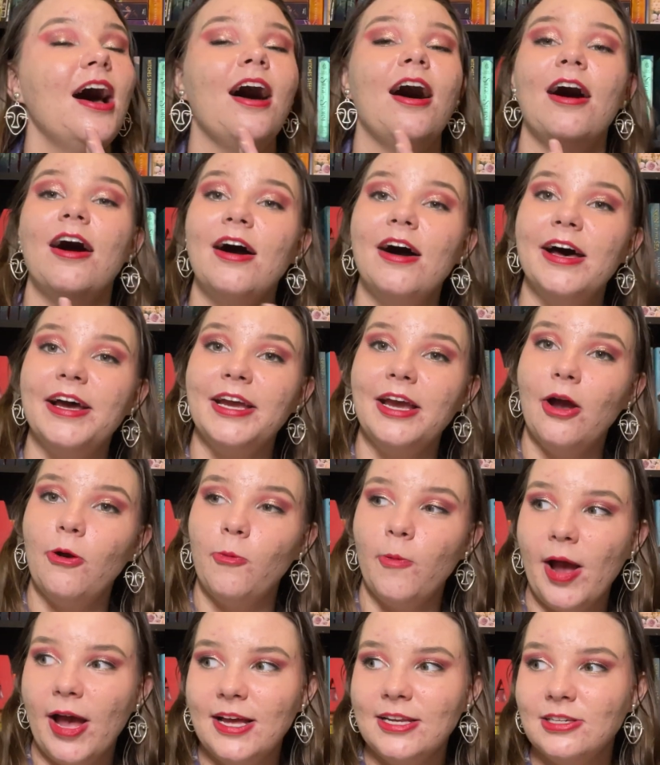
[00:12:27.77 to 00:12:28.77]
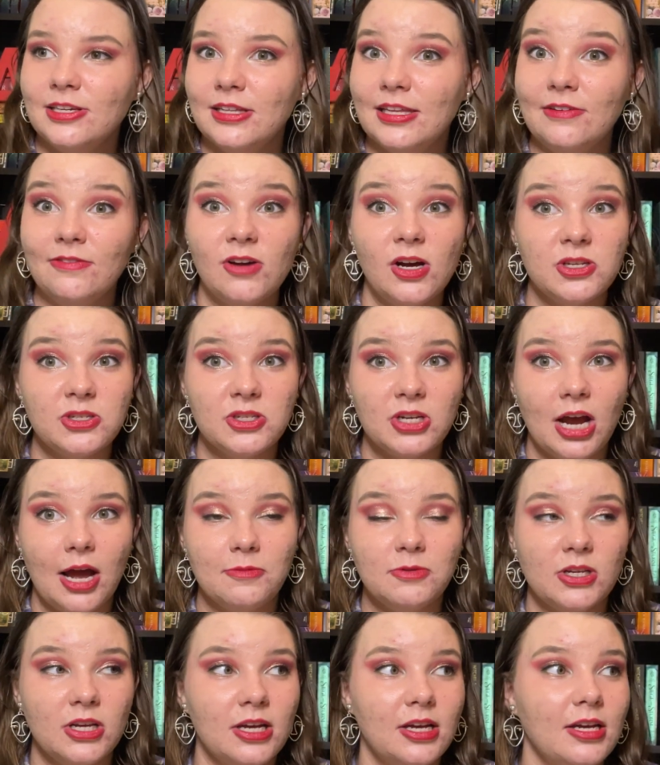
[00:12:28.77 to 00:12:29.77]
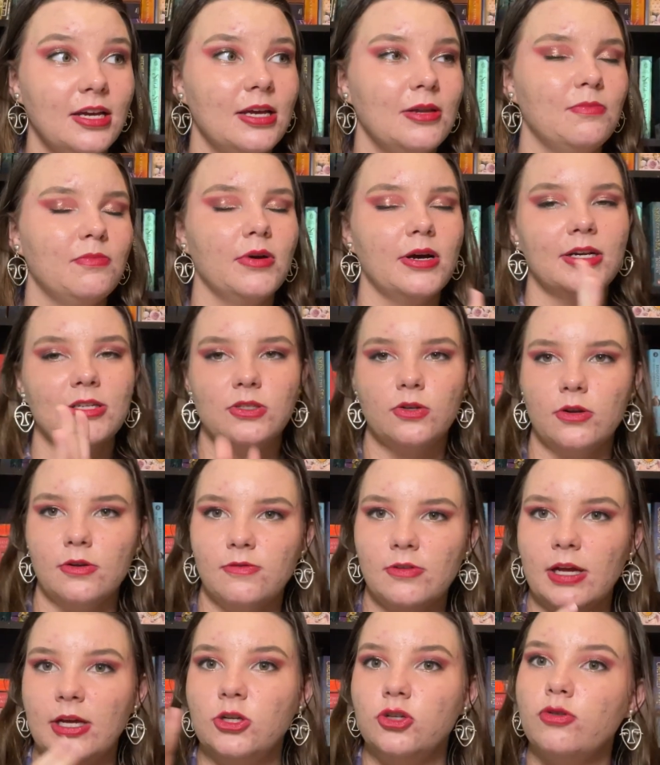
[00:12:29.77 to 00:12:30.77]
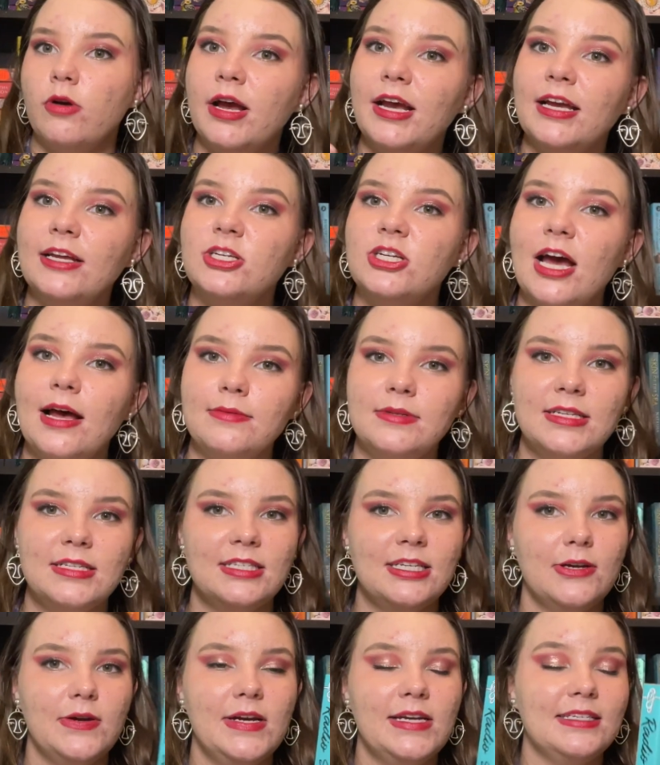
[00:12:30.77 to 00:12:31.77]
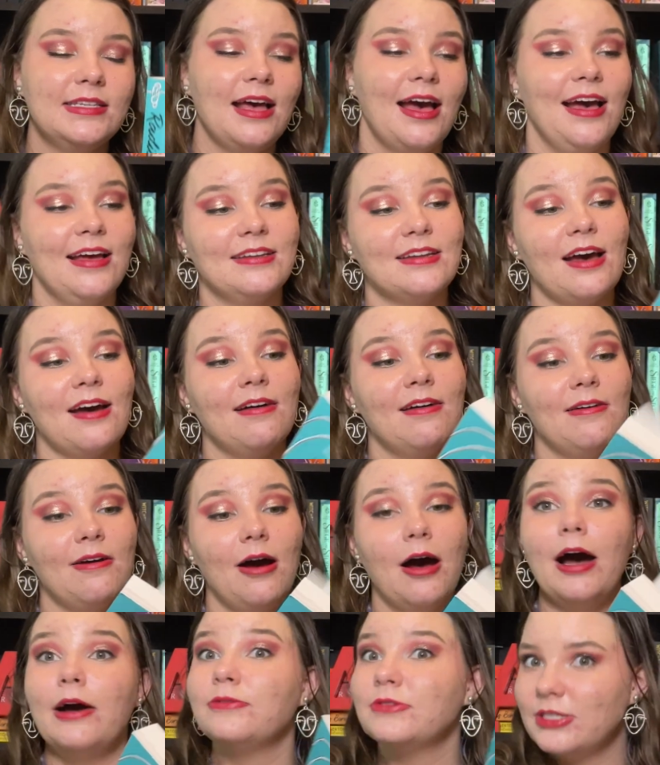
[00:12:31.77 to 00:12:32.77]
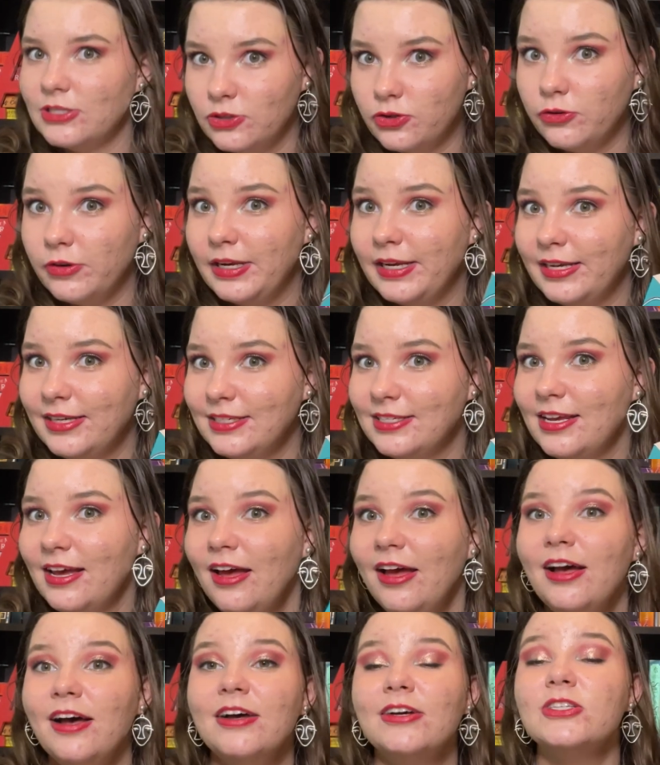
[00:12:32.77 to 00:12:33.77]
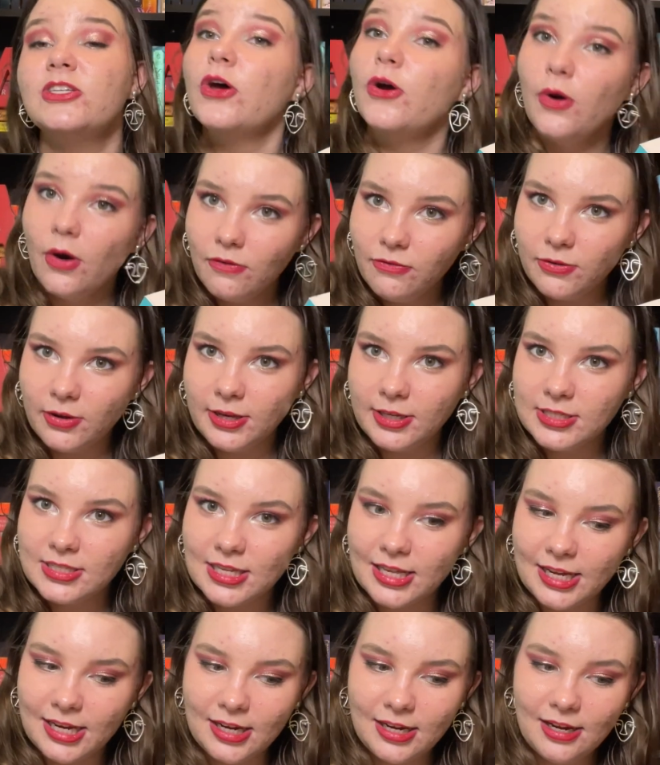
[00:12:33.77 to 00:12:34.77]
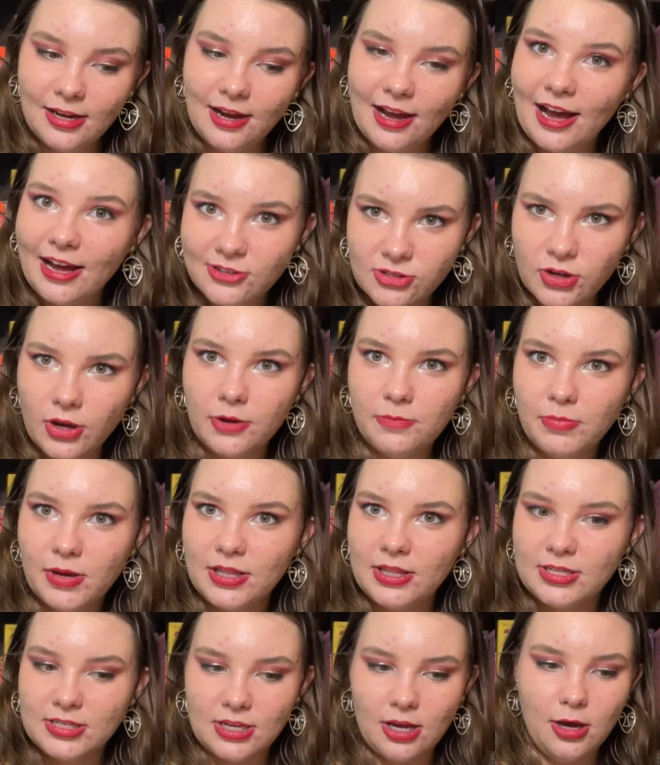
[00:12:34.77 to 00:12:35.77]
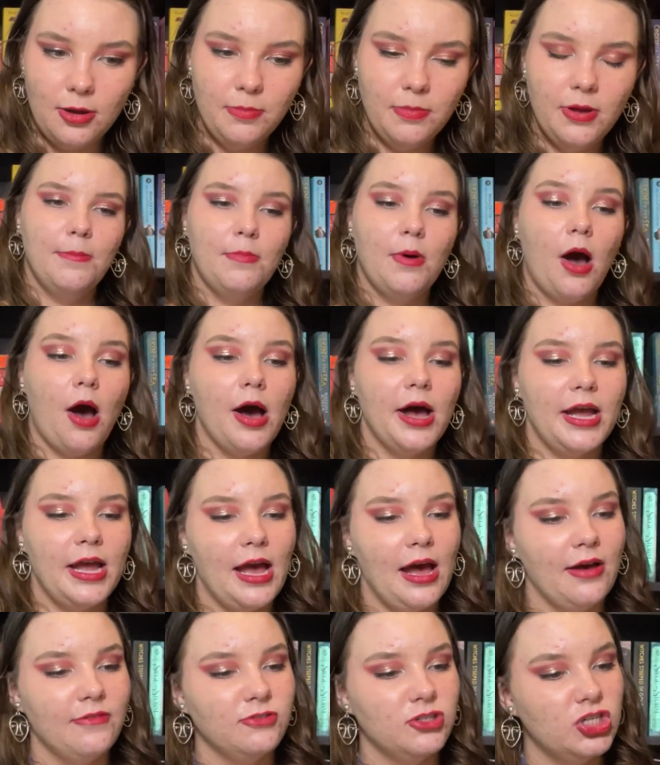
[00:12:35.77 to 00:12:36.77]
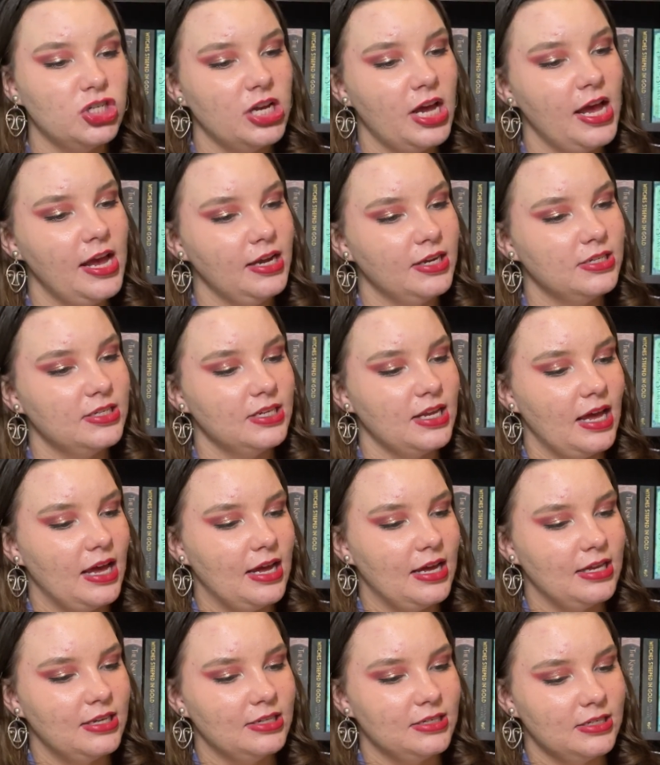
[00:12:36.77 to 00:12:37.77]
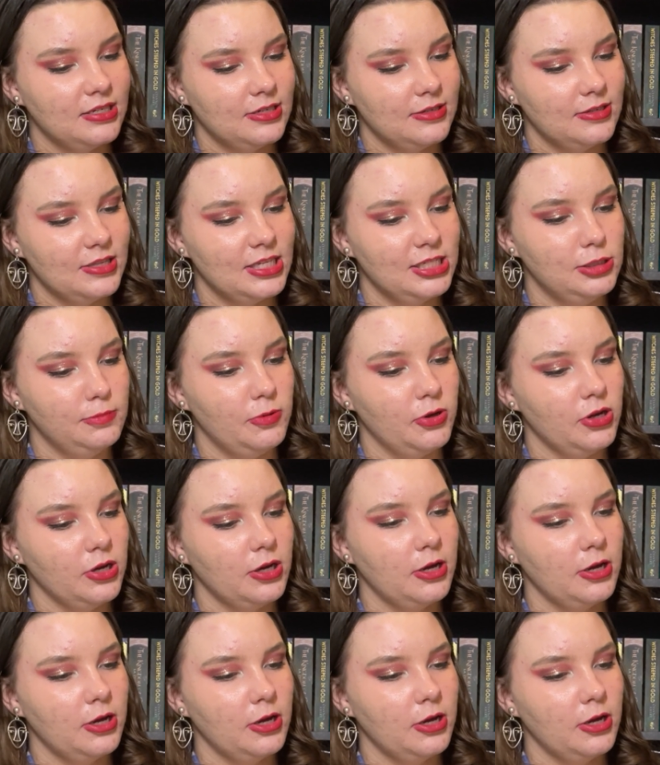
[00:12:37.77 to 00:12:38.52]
I read the first chapter in my sort of like trying a chapter series and I was intrigued. So obviously I had to go and pick this up, but I have checked and this book